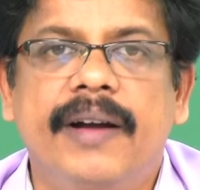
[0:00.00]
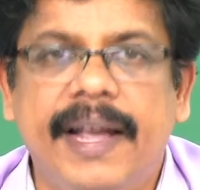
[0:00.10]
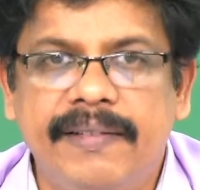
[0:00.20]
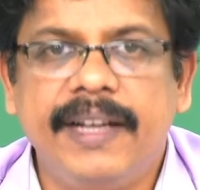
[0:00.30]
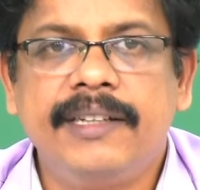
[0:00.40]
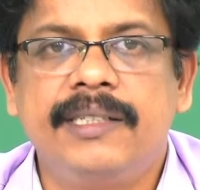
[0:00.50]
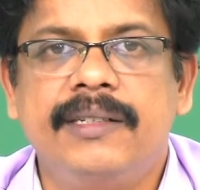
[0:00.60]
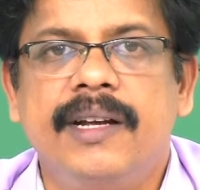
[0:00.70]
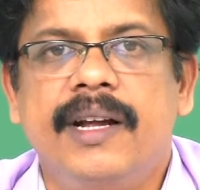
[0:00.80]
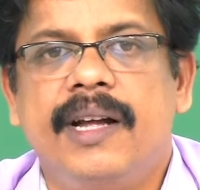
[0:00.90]
ethics:
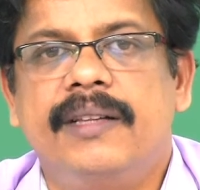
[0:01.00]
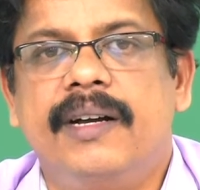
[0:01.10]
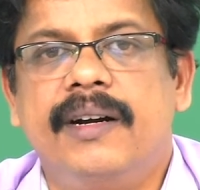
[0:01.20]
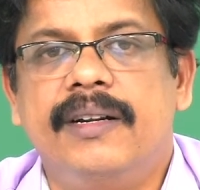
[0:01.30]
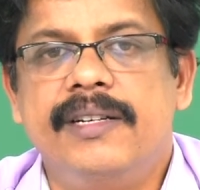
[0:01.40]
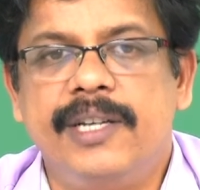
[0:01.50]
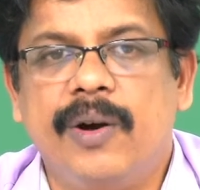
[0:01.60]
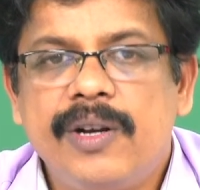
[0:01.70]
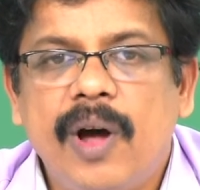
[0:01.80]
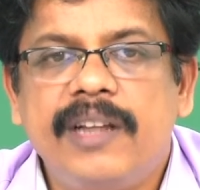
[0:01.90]
the
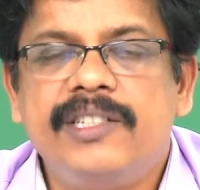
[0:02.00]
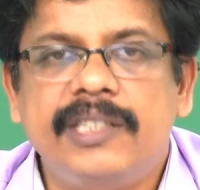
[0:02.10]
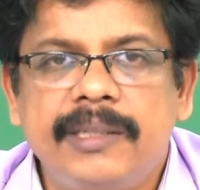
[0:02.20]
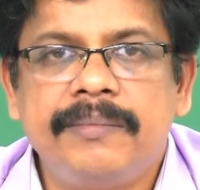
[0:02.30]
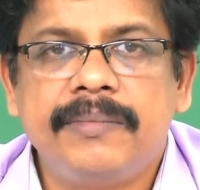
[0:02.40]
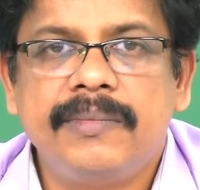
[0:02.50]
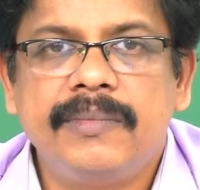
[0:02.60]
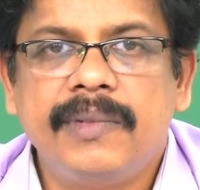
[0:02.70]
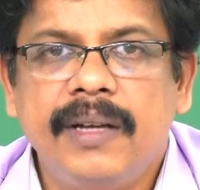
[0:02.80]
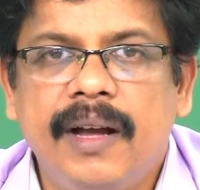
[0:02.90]
deontologism,
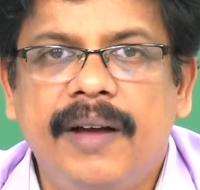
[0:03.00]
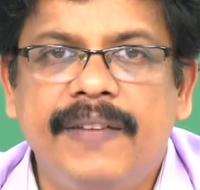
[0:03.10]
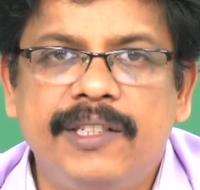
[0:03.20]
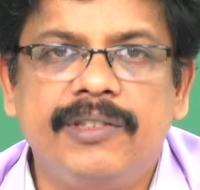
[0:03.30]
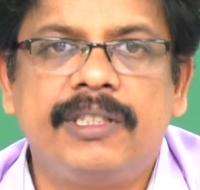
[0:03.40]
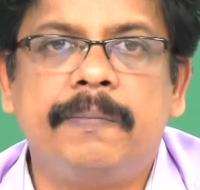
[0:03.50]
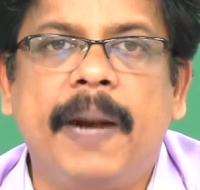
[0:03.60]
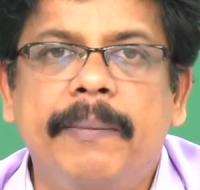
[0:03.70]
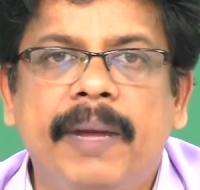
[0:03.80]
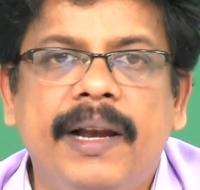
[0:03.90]
which was
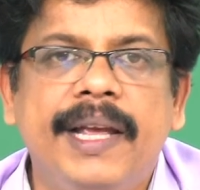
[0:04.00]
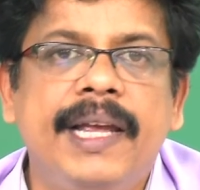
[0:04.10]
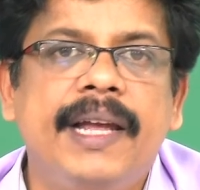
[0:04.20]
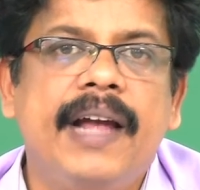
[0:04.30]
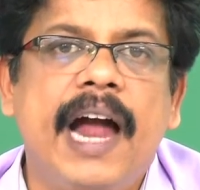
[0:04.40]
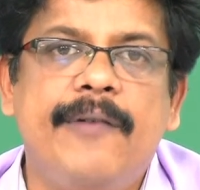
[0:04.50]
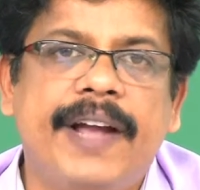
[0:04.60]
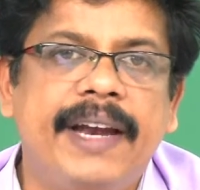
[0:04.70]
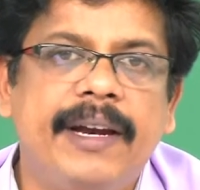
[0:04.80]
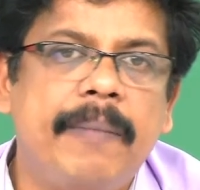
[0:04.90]
primarily
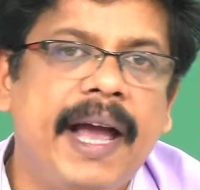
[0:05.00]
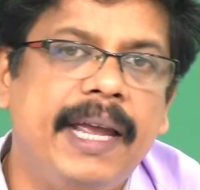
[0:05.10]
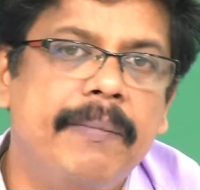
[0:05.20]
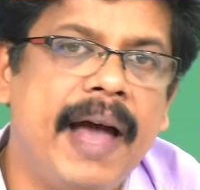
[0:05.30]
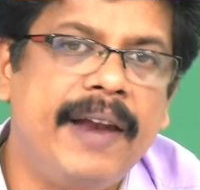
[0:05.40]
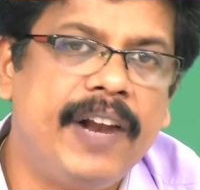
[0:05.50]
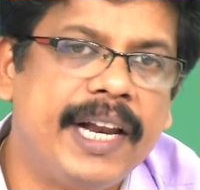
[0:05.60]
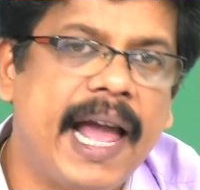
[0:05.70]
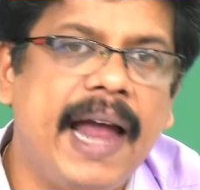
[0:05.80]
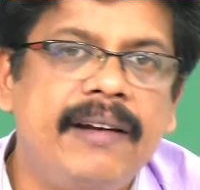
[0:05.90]
advocated by Immanuel
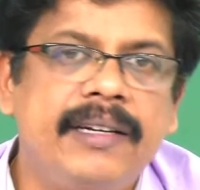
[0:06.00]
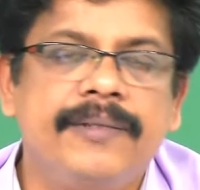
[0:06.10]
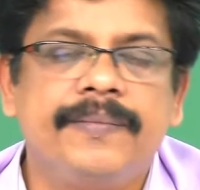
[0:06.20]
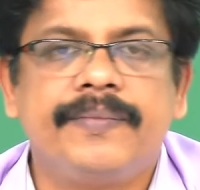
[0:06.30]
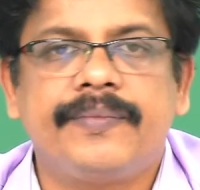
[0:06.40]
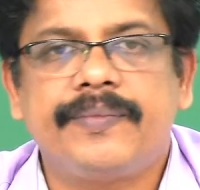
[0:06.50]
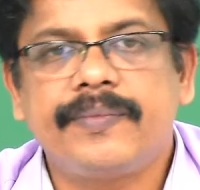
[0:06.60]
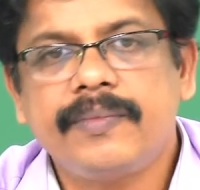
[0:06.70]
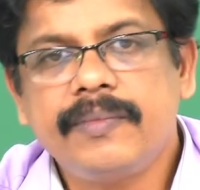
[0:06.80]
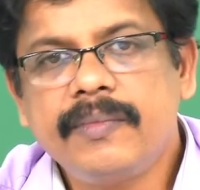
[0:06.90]
Kant,
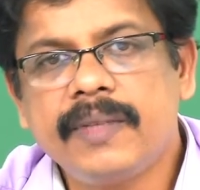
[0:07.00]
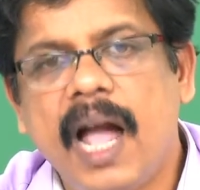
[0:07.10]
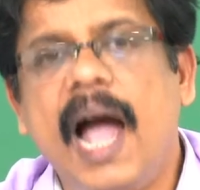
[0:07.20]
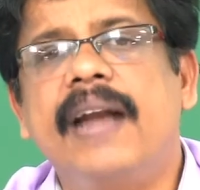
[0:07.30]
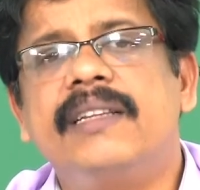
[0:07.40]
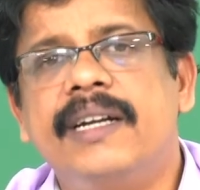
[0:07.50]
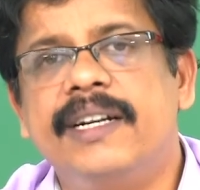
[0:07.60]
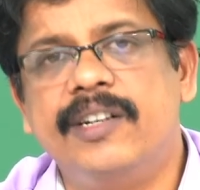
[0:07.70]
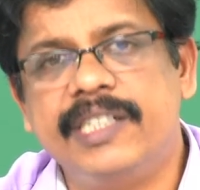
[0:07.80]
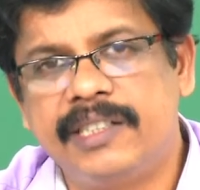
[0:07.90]
and the
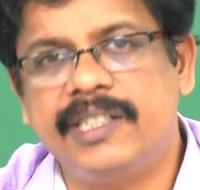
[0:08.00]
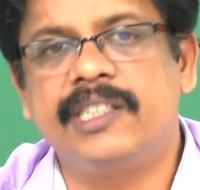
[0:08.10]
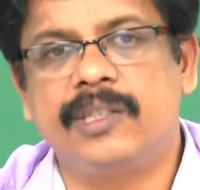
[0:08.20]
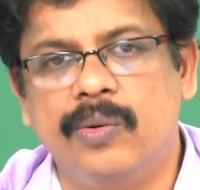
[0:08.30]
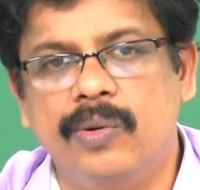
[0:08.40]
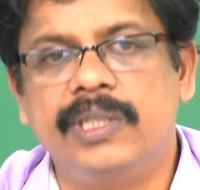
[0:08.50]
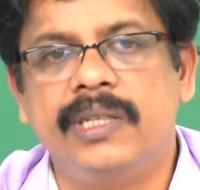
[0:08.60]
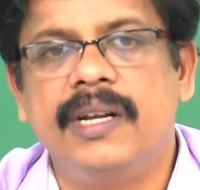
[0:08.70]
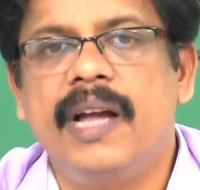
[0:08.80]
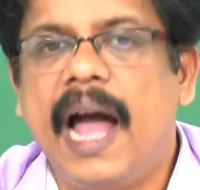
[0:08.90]
hedonistic schools,
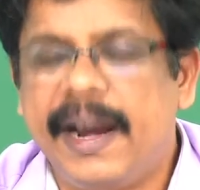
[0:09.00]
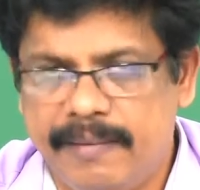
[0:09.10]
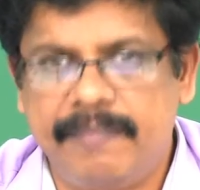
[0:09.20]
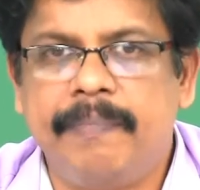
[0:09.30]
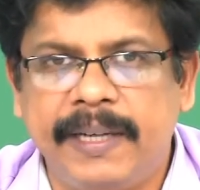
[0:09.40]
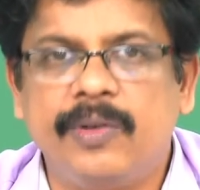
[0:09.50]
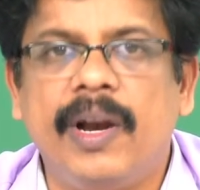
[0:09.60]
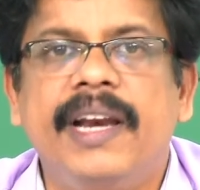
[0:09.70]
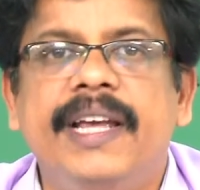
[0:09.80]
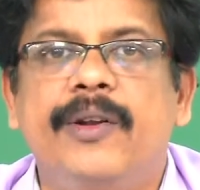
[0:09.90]
and
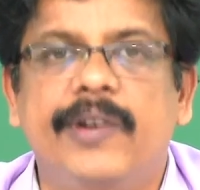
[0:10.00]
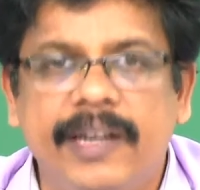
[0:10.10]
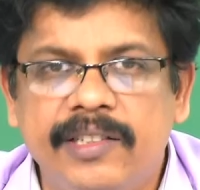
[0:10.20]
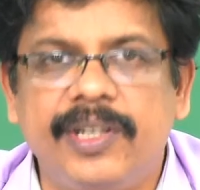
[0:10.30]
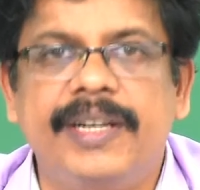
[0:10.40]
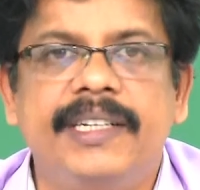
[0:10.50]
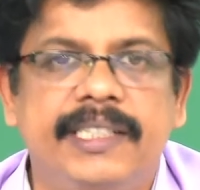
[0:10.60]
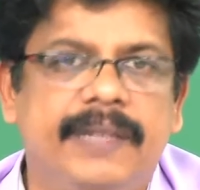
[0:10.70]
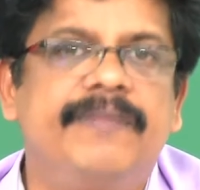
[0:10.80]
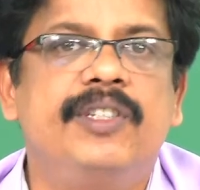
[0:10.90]
particularly
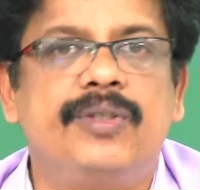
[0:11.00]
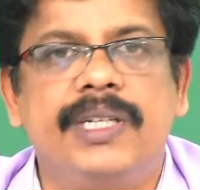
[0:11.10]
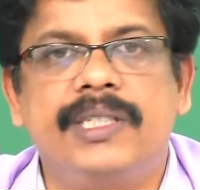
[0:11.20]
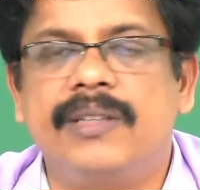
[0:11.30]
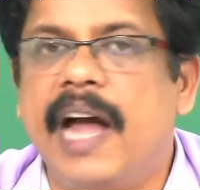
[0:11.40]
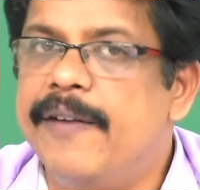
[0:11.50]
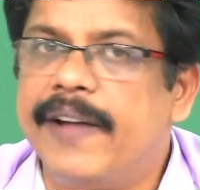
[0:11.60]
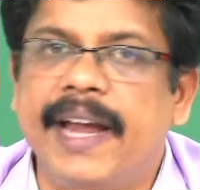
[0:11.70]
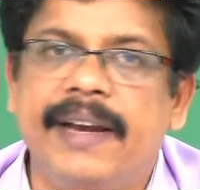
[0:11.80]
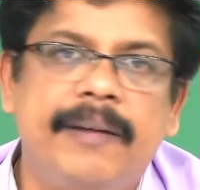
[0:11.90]
utilitarianism, which was
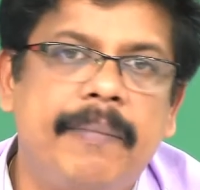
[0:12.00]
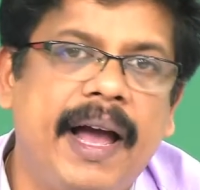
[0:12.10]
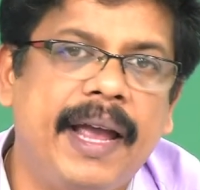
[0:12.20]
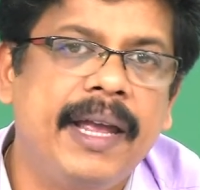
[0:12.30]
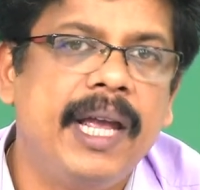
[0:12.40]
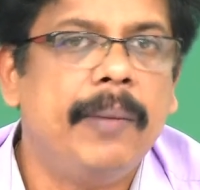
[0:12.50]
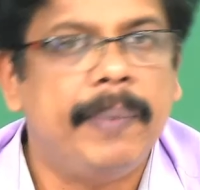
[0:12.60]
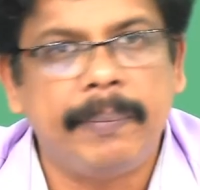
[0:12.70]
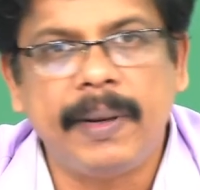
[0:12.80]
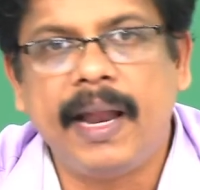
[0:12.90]
advocated by
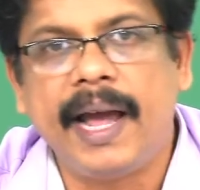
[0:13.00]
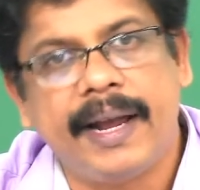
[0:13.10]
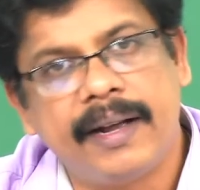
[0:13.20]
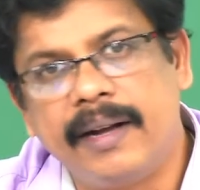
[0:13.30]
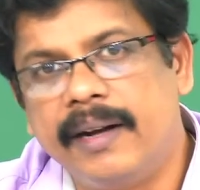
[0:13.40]
people like